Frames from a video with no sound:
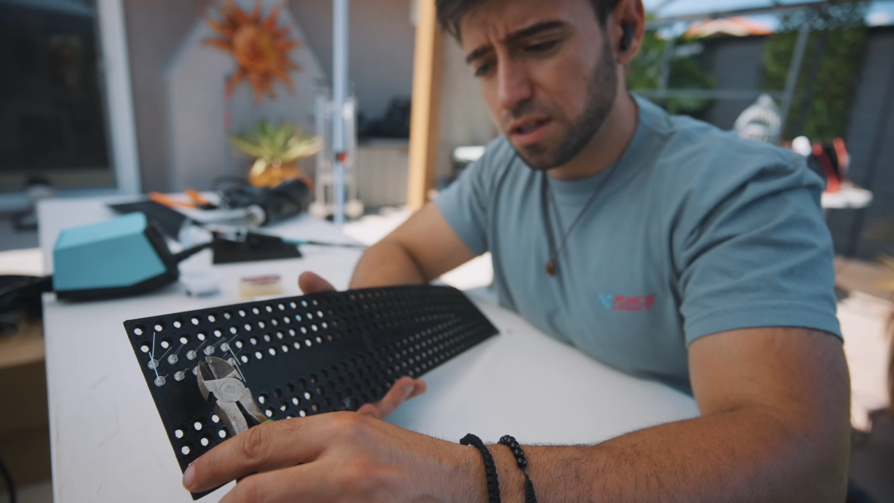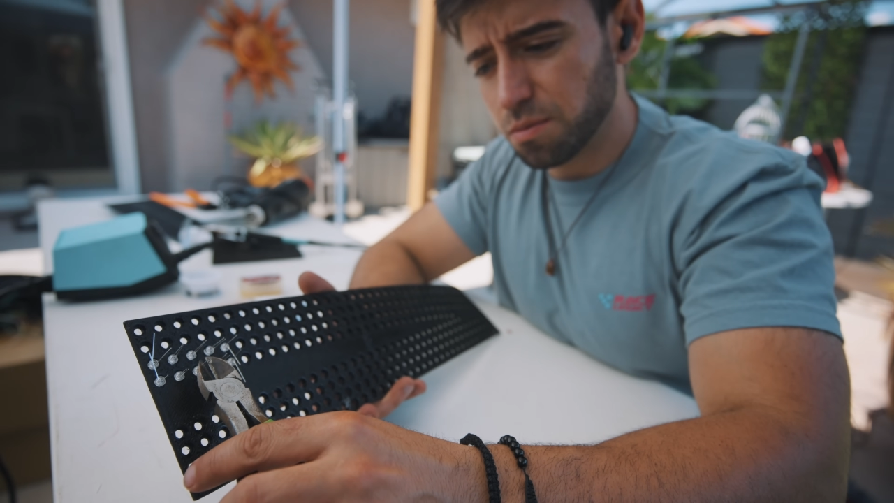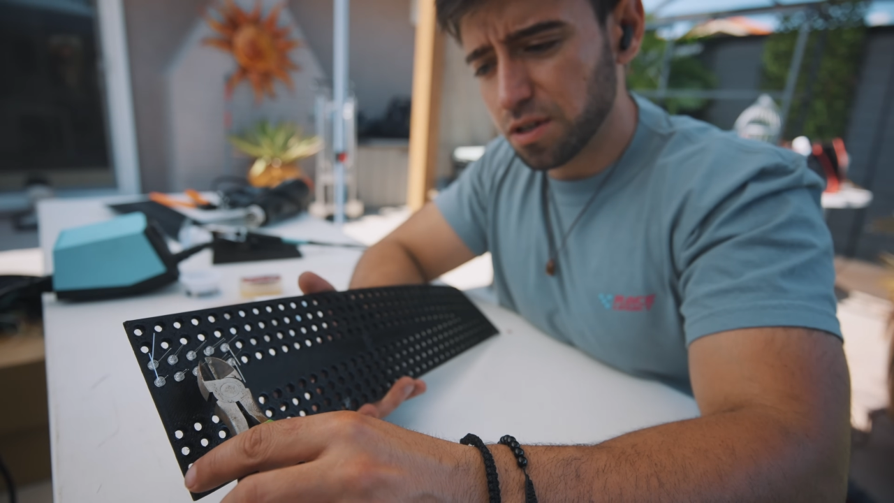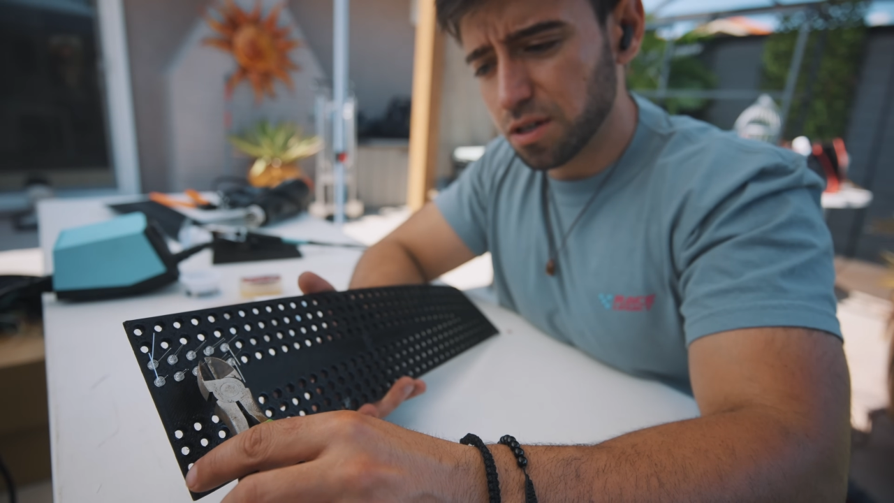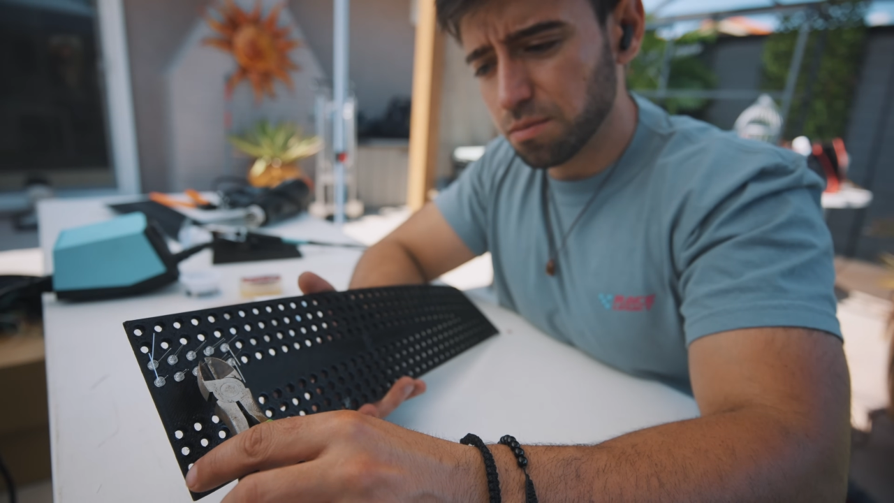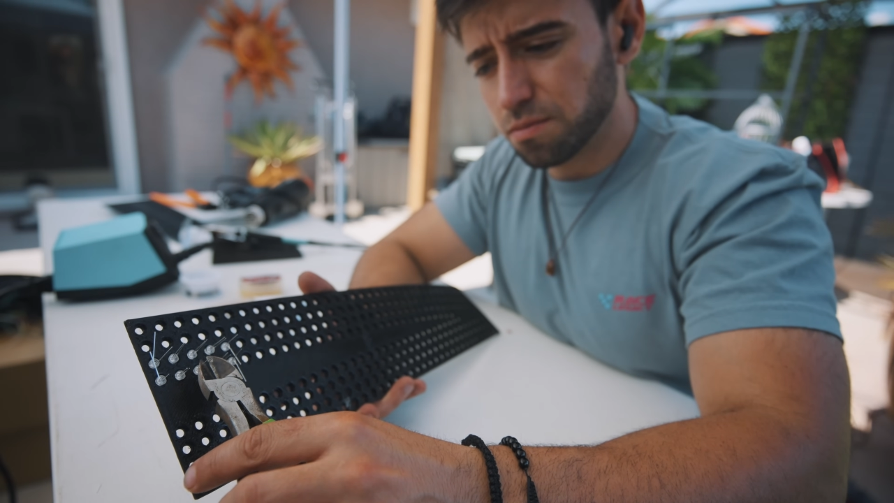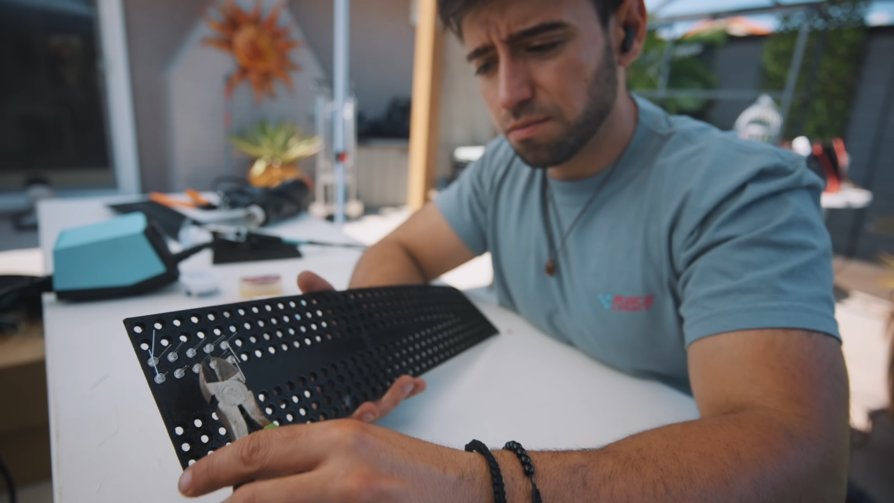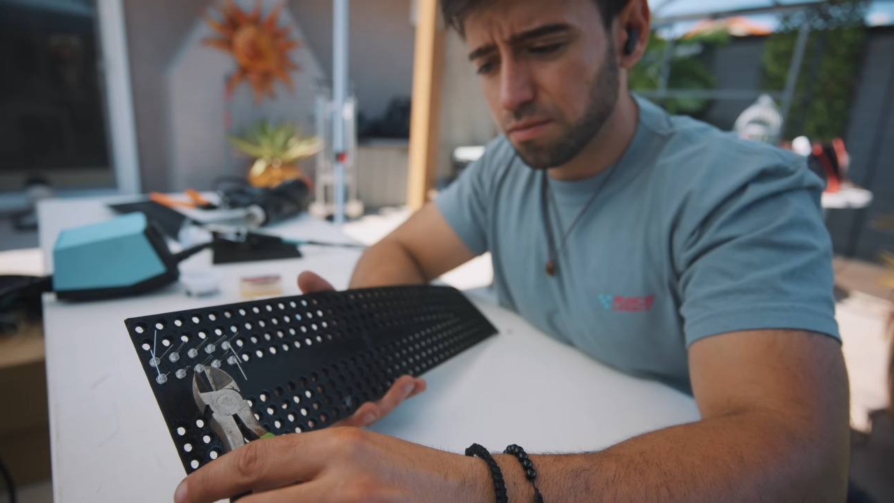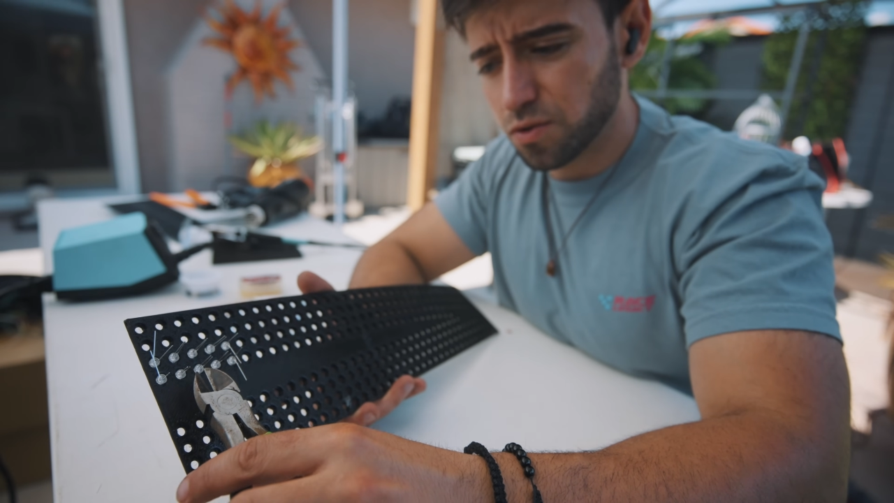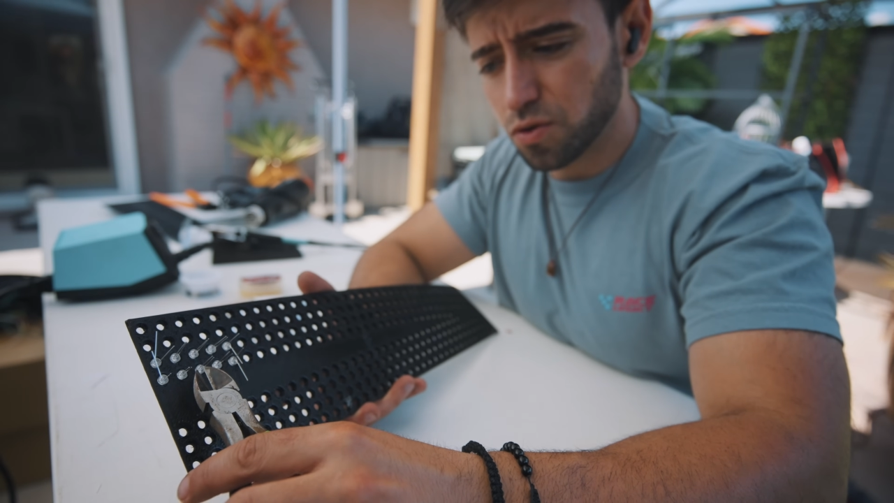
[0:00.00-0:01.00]
they become
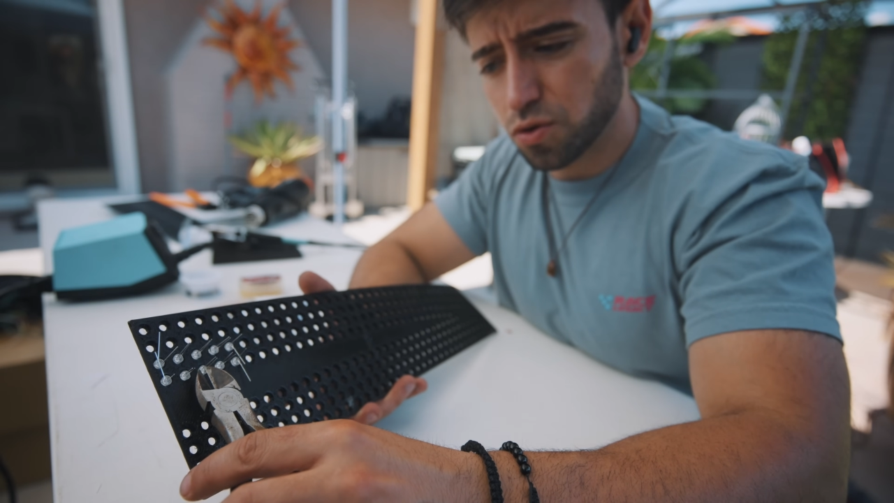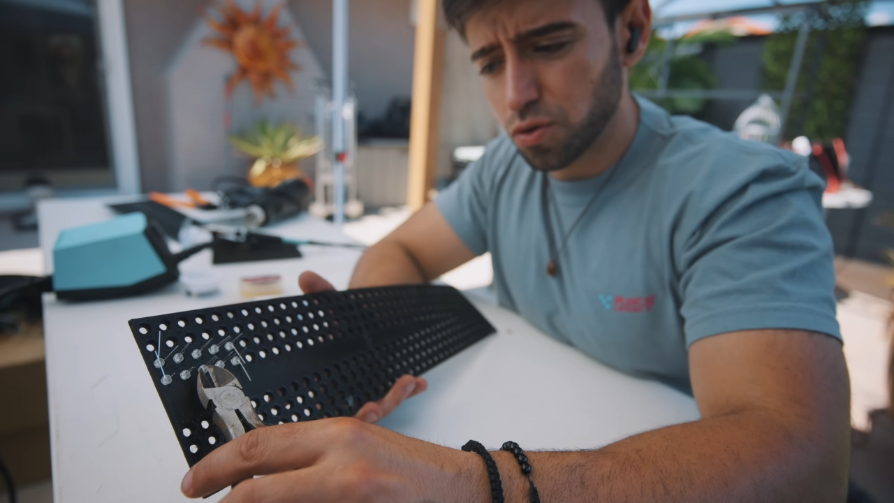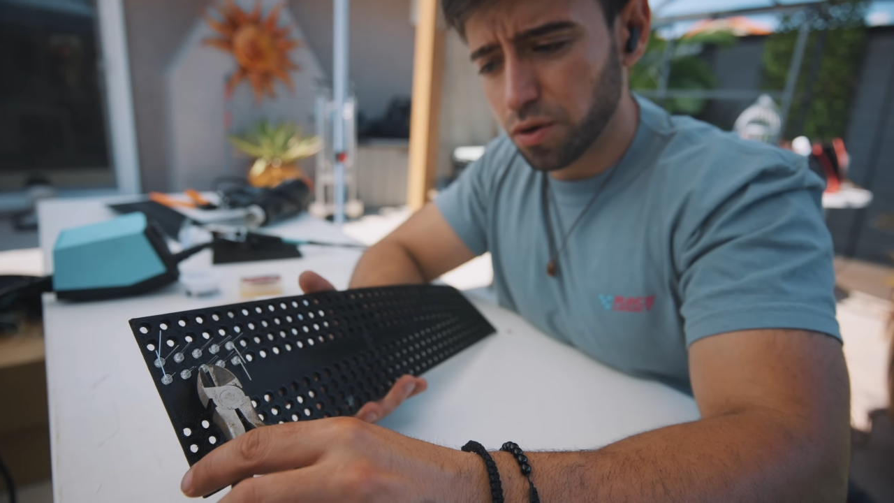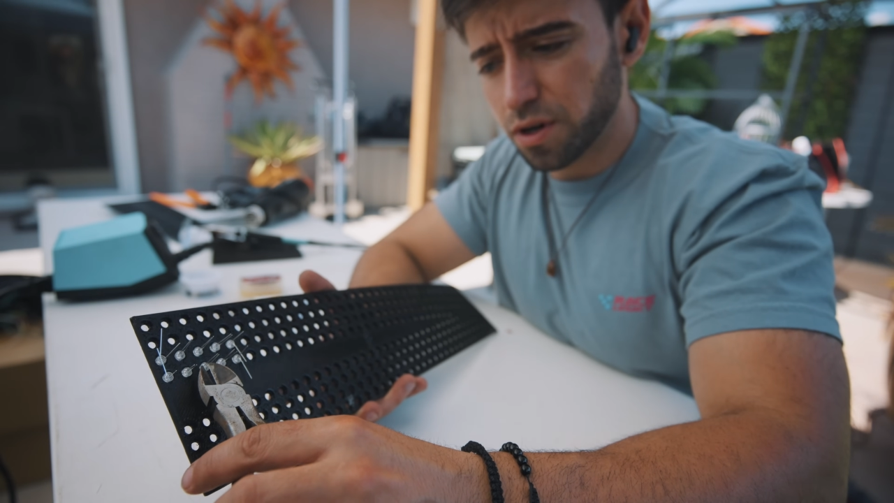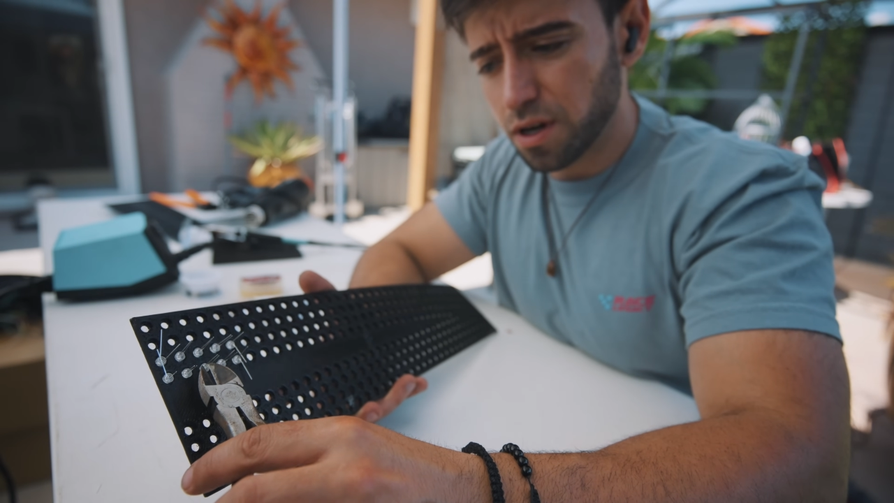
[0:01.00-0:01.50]
too short.